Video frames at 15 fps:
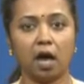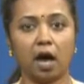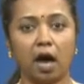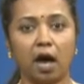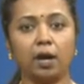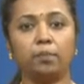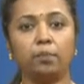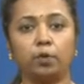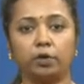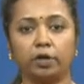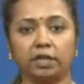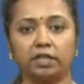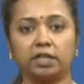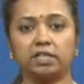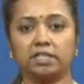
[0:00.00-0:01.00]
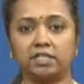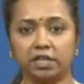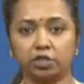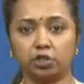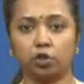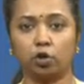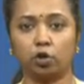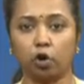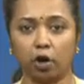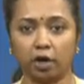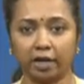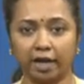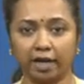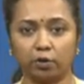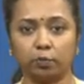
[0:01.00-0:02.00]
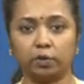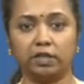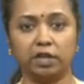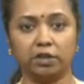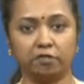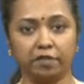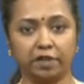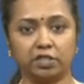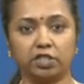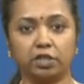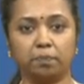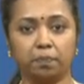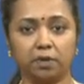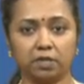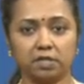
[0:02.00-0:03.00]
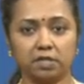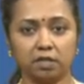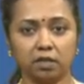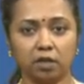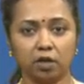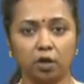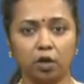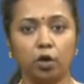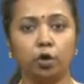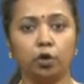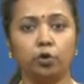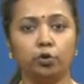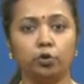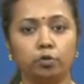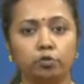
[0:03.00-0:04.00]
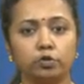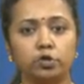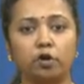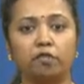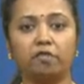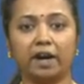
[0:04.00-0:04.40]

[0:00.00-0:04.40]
unprotected sexual contact with infected person, use of